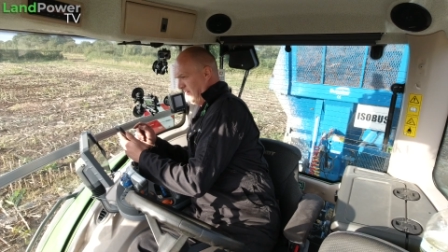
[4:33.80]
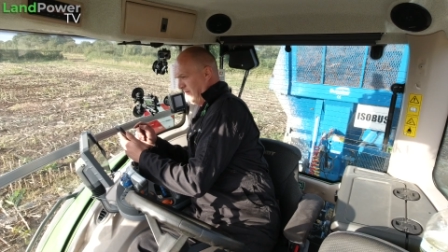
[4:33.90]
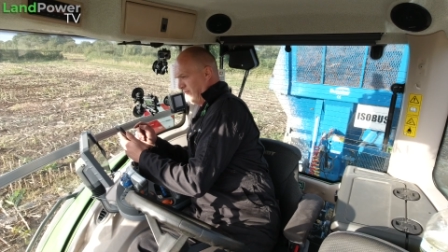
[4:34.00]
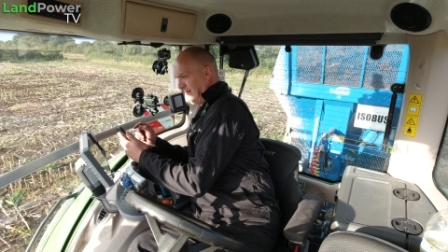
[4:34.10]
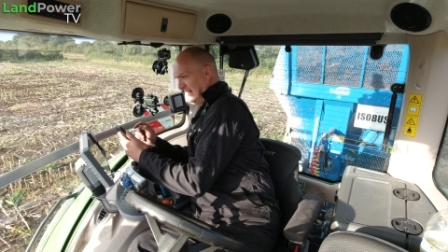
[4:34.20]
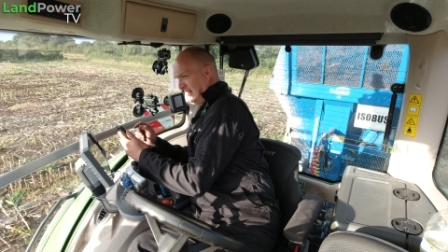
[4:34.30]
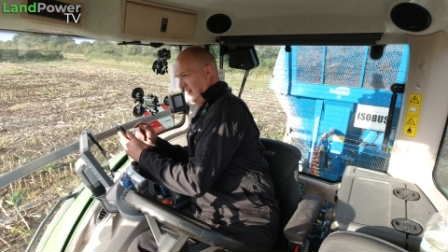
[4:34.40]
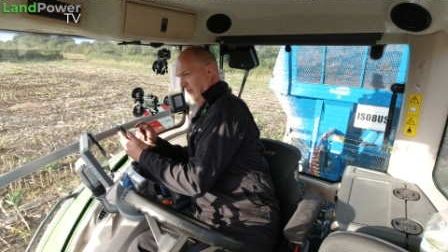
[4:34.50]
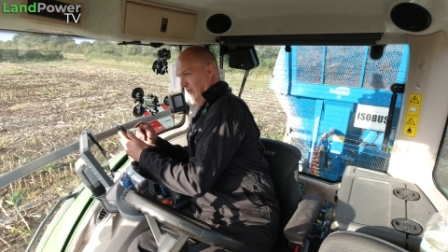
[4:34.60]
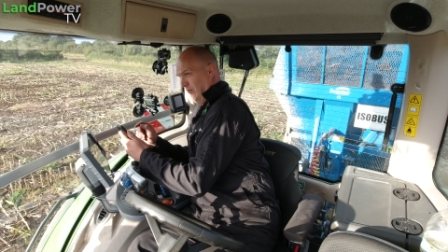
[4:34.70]
the
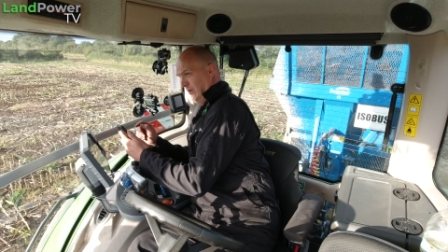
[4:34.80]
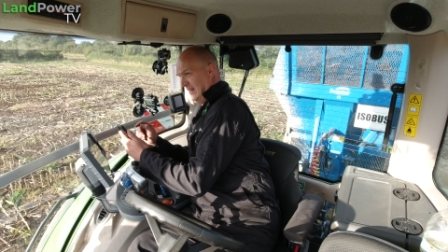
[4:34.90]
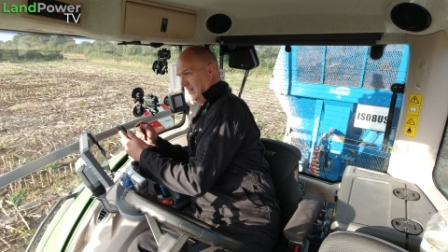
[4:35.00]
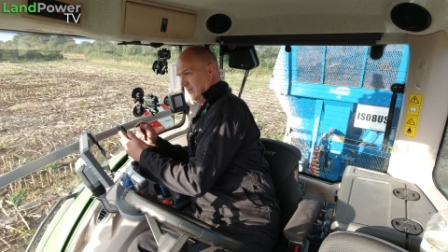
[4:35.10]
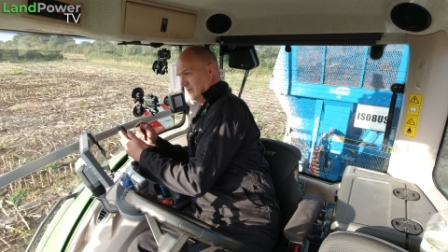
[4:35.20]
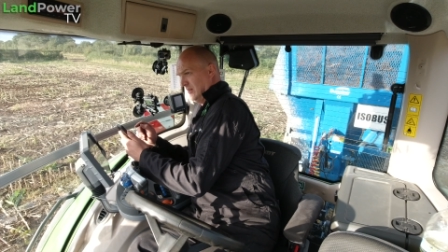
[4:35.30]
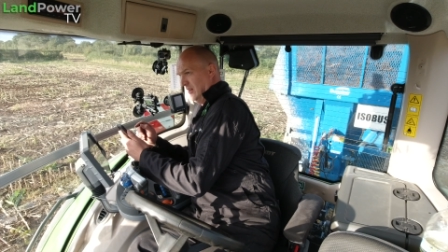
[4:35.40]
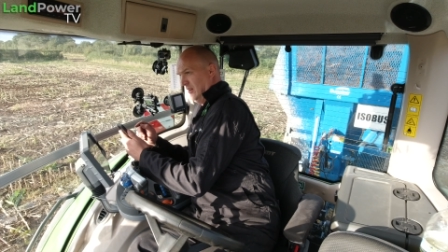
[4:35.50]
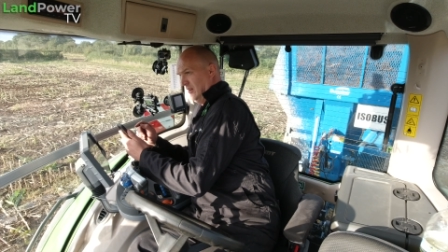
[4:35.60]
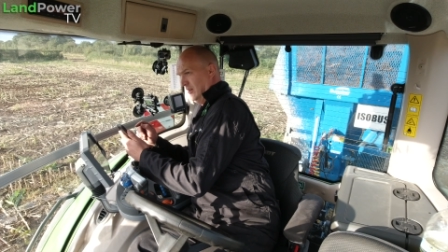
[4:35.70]
rear wheels
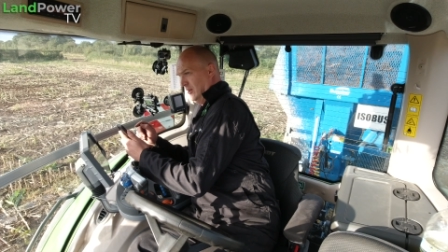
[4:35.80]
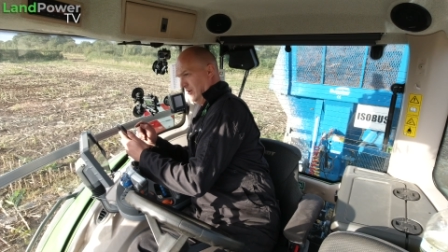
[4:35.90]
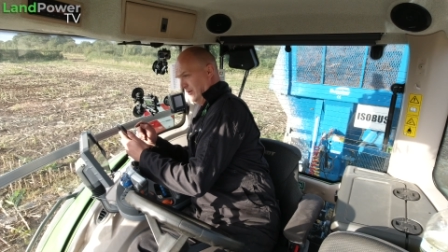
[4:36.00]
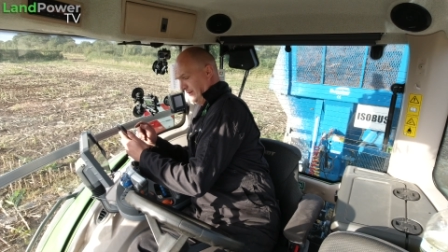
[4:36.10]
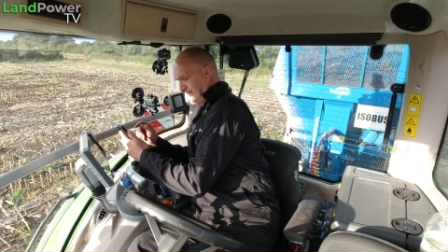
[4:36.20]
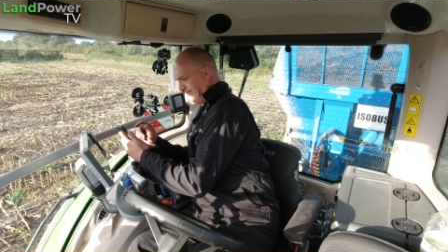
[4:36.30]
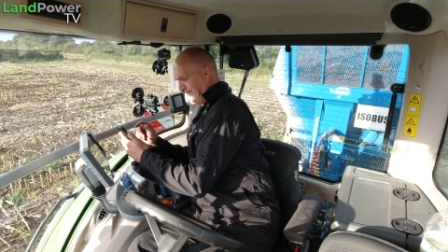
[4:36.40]
load.